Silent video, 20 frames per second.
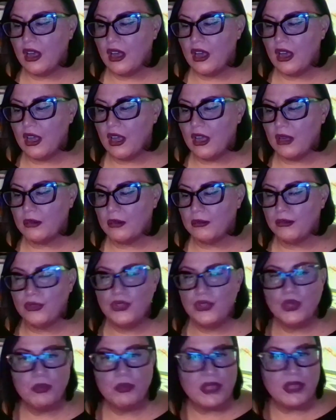
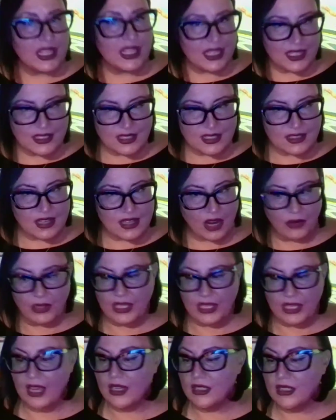New beginnings is
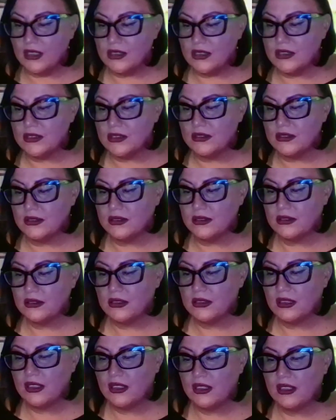Ariel.
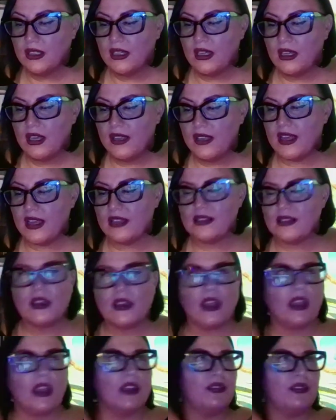That's
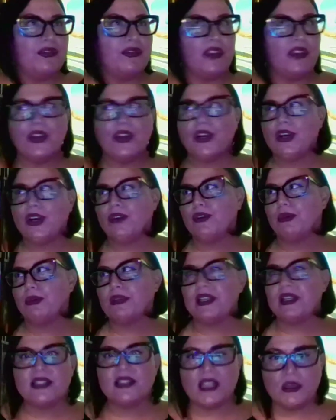like fear,
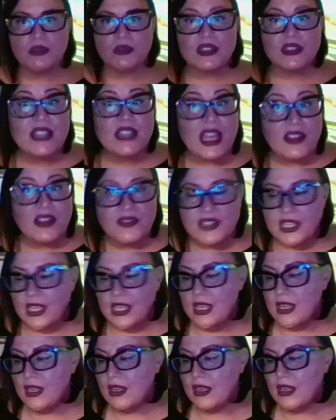replacing it with
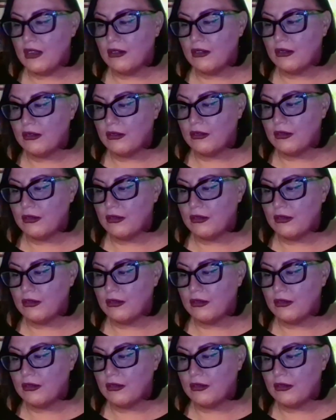safety.